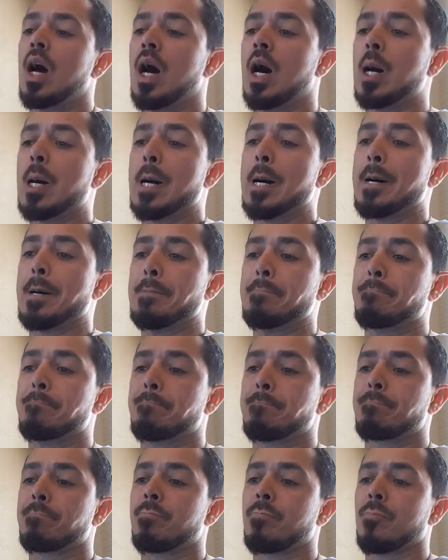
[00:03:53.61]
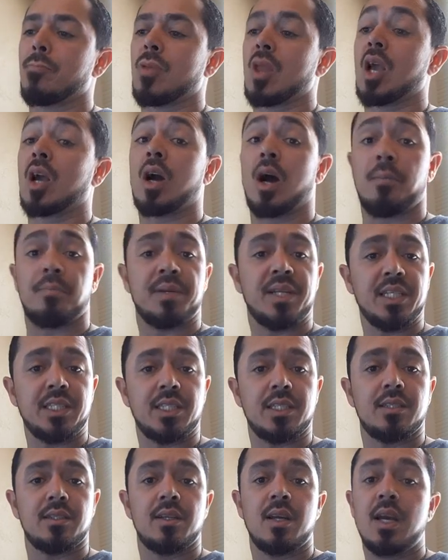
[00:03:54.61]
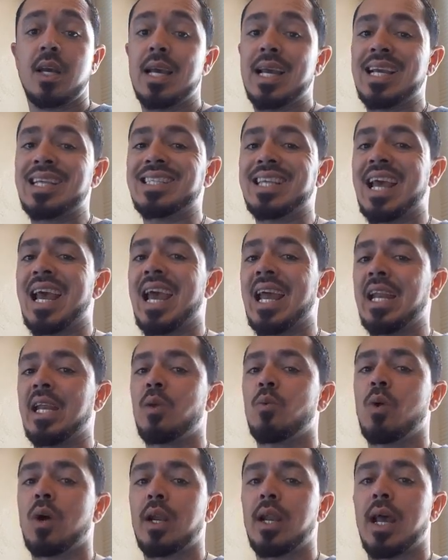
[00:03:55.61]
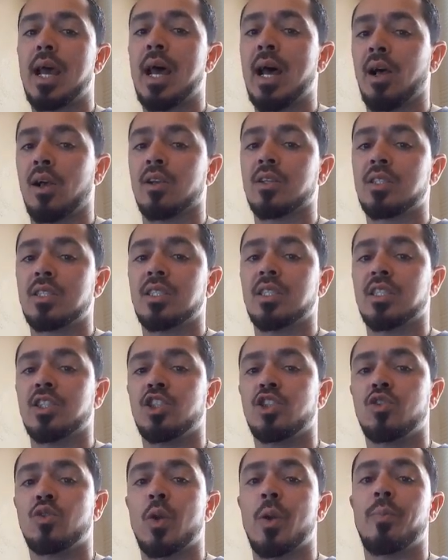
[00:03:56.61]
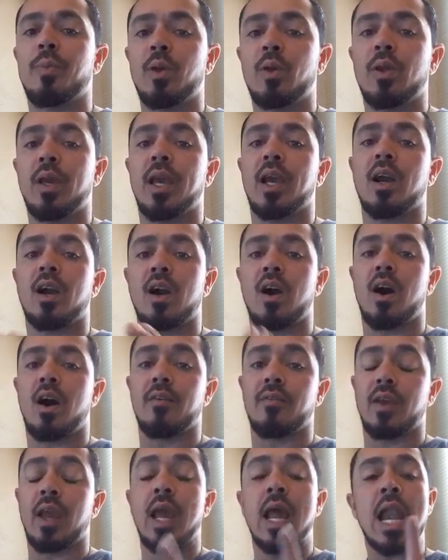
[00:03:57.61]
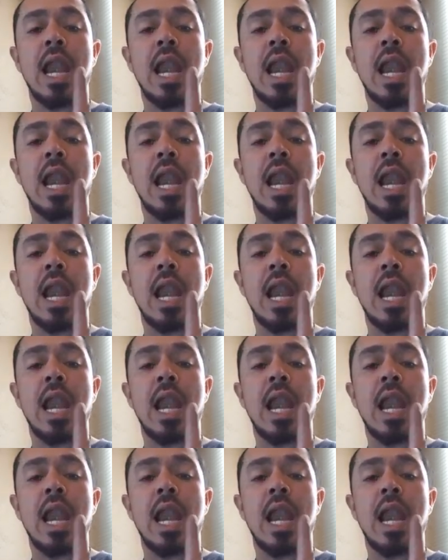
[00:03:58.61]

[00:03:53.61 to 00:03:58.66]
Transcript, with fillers: Um, competition. Is anyone else distributing coffee?